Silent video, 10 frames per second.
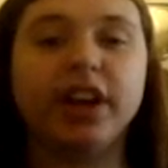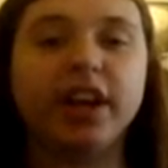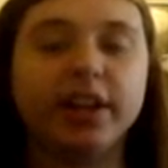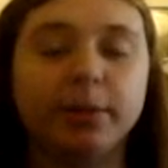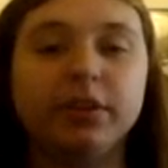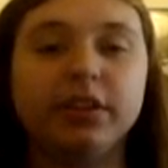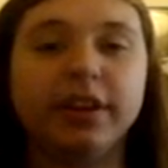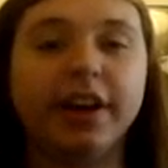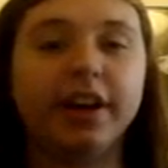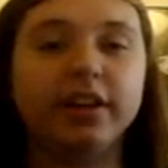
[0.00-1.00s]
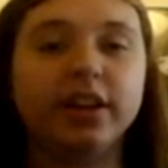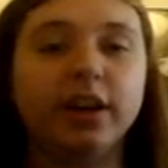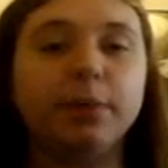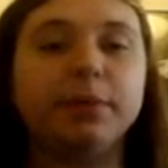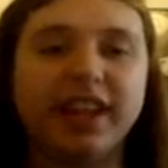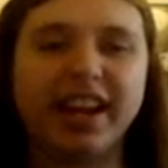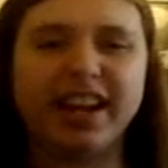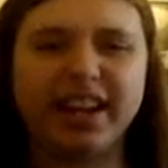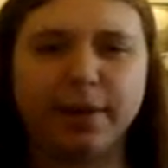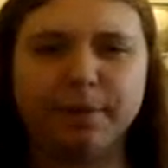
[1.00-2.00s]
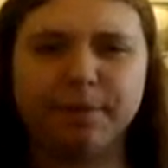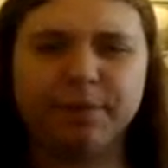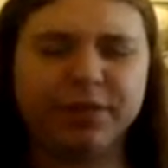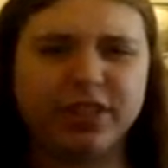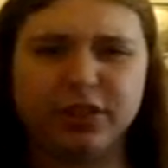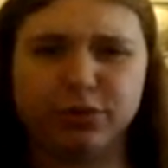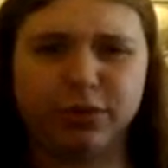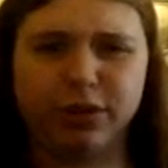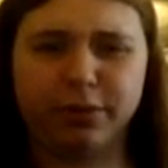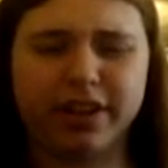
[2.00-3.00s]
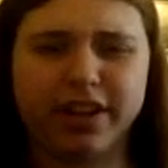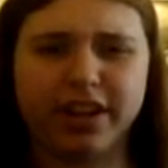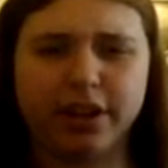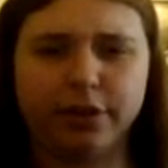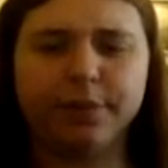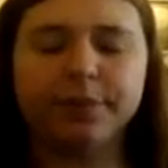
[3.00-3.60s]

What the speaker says: unobtainium. Sounds really weird, I know.